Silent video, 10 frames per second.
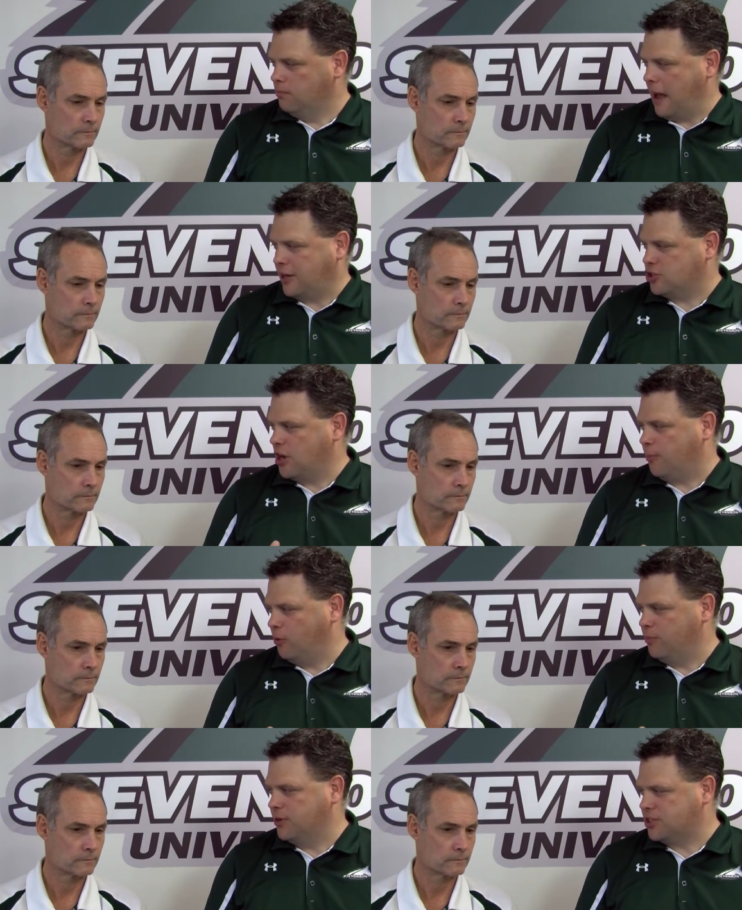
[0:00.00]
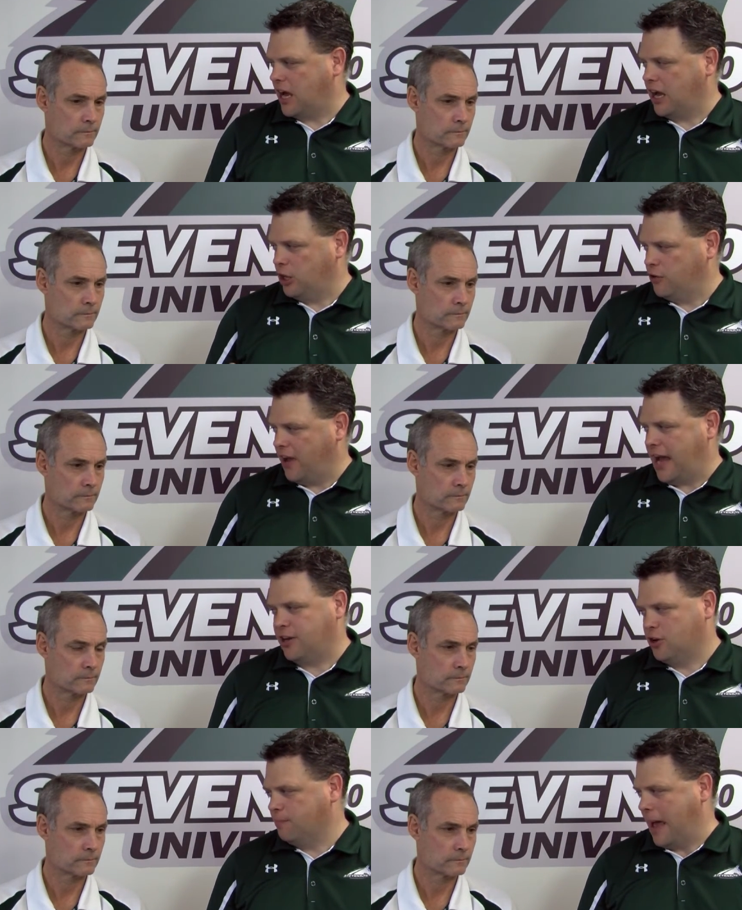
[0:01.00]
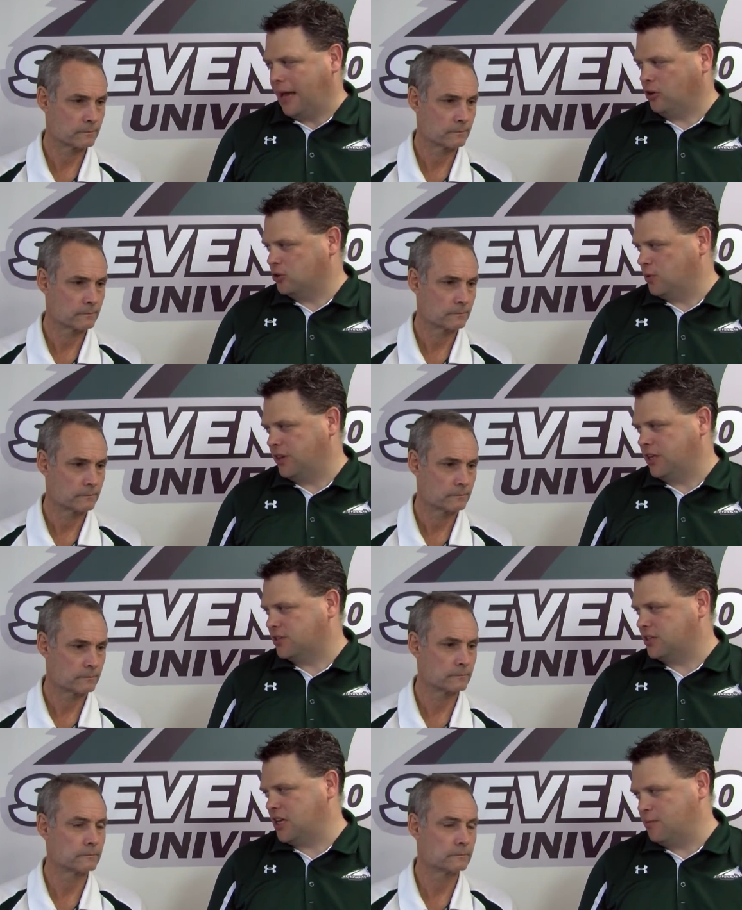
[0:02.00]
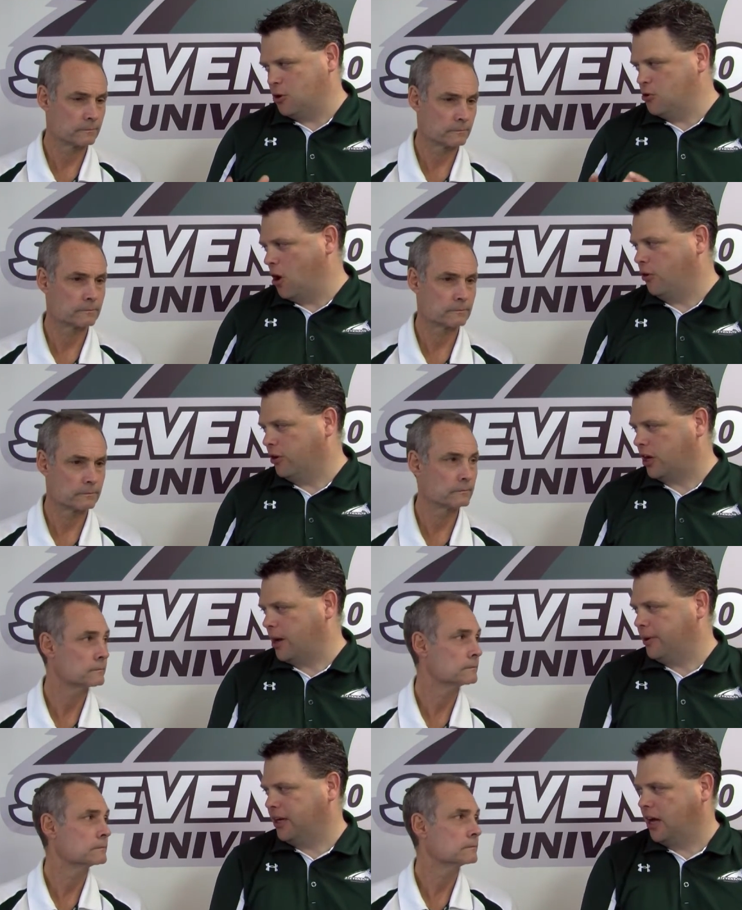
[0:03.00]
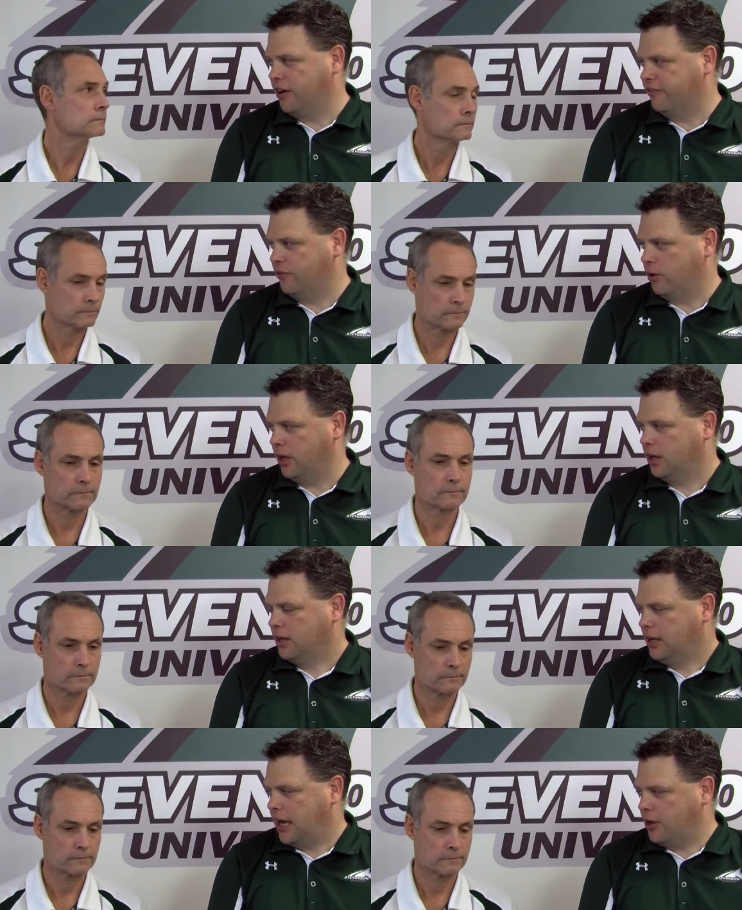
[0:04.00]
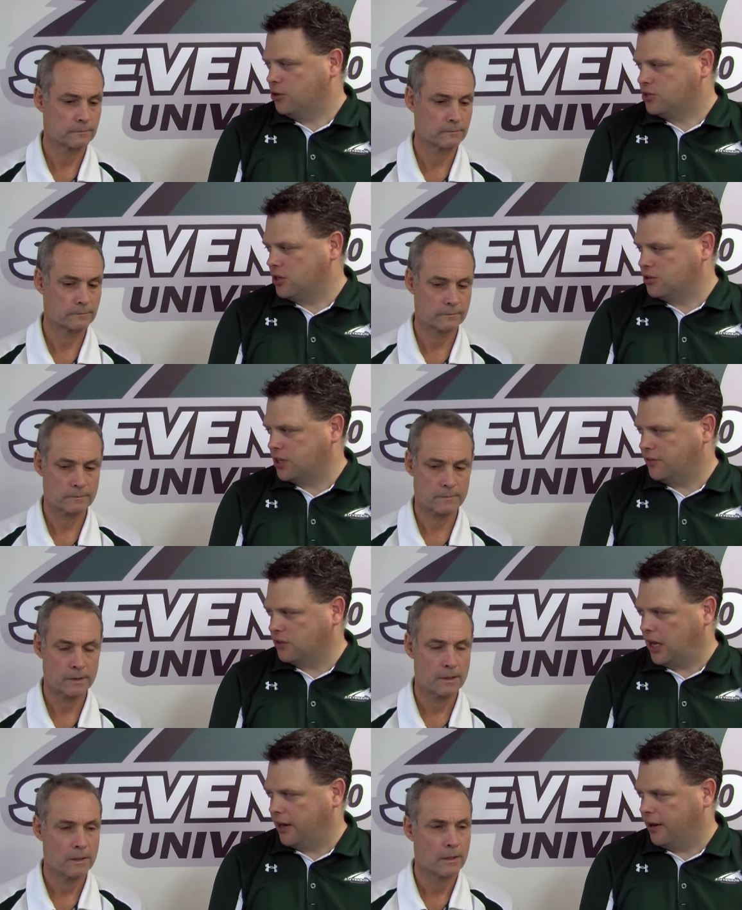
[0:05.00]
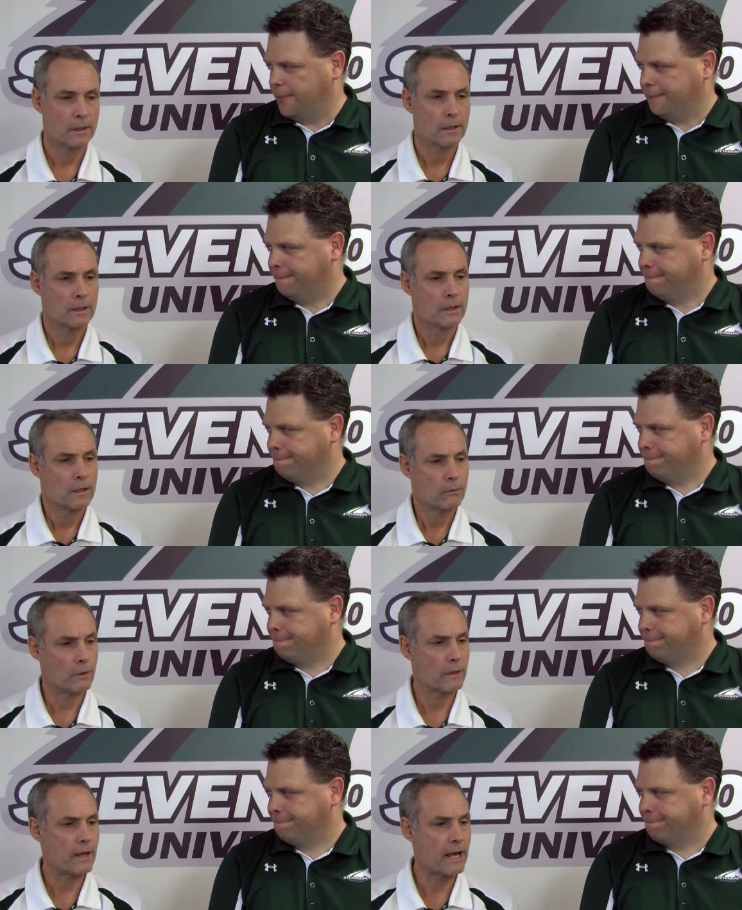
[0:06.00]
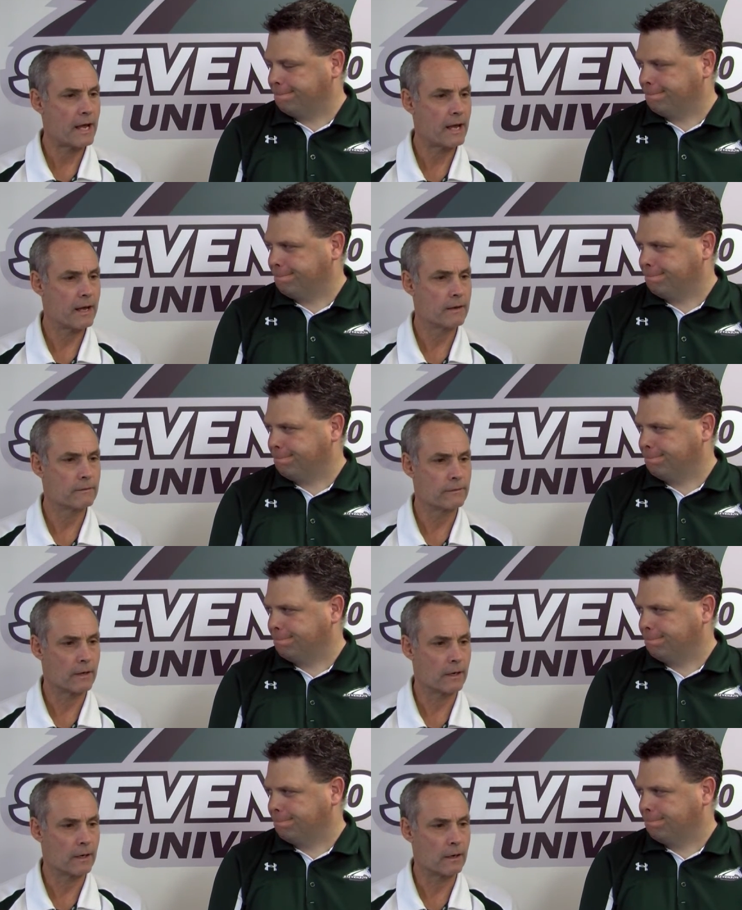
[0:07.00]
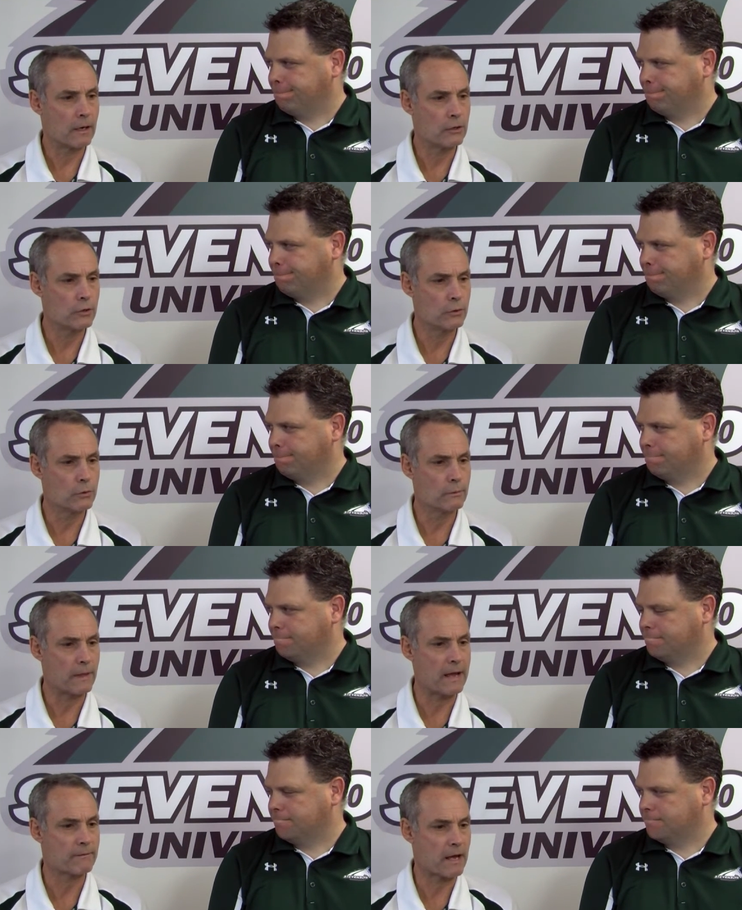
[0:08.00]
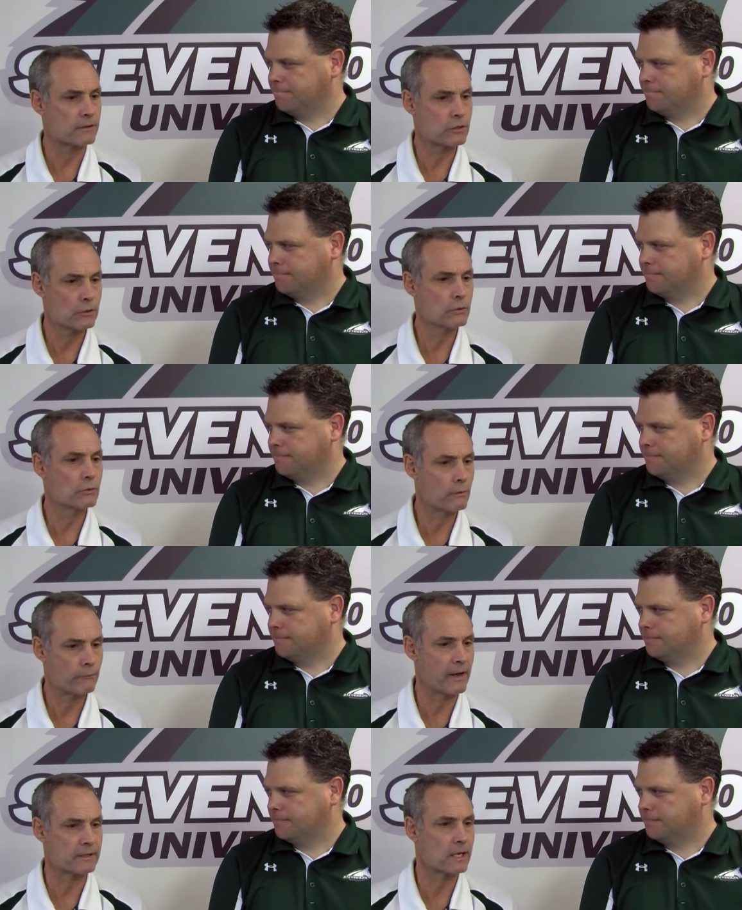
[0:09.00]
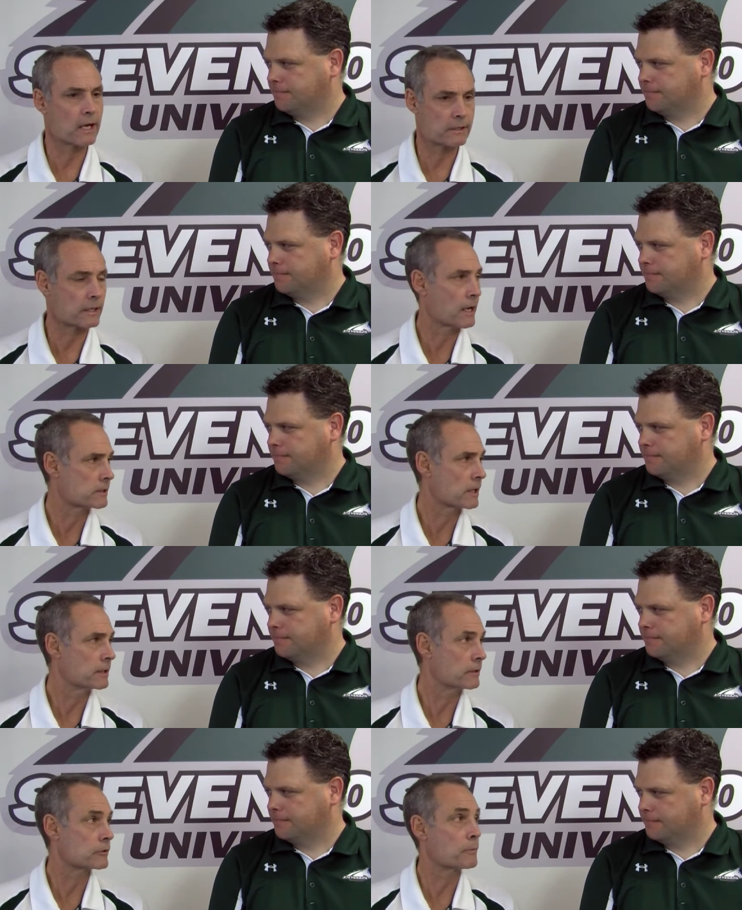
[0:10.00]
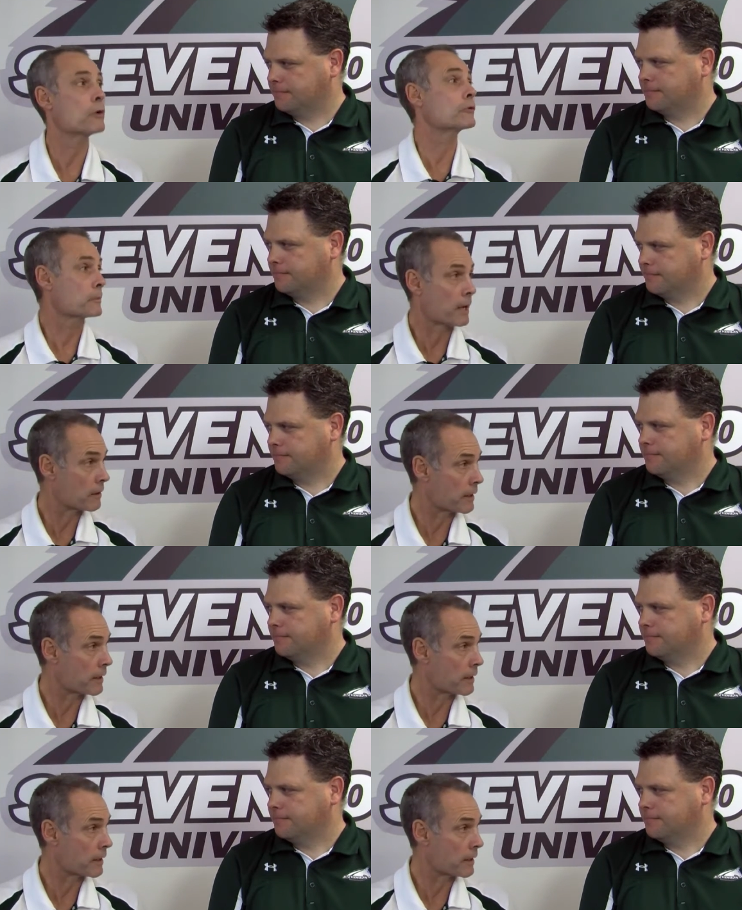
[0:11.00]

Speaker 1: matched up with Messiah? You've had your battles with this team. You know they're coming gunning for you. How you see yourselves
Speaker 2: lining up? Well, they have uh, who they have got two fantastic outside hitters, both from Carroll